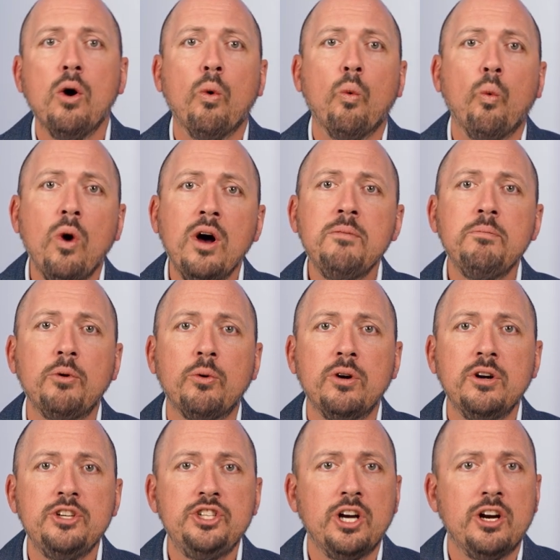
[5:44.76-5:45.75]
One
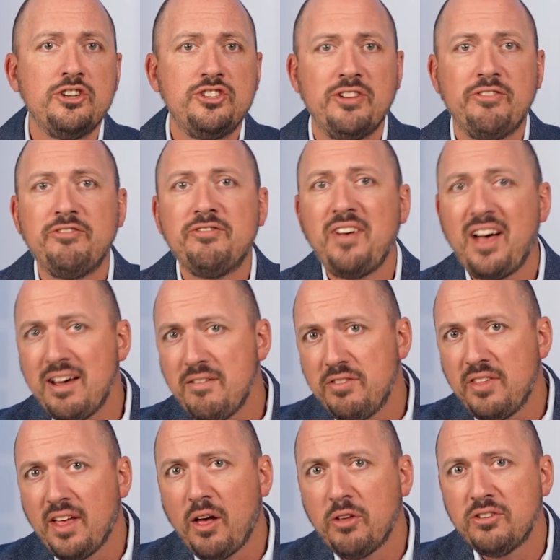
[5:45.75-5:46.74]
board charged a
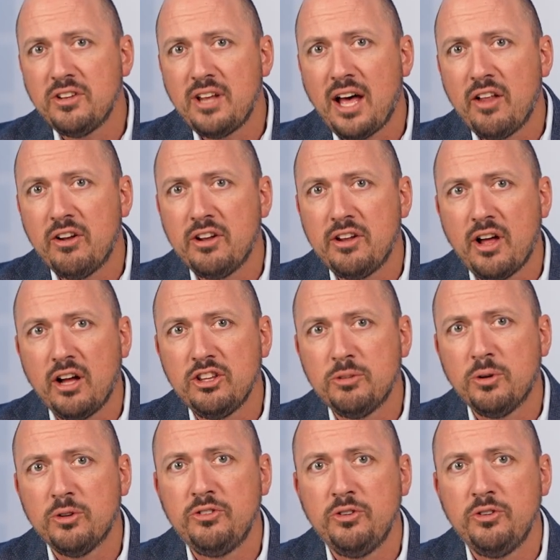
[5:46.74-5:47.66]
$5,000 deductible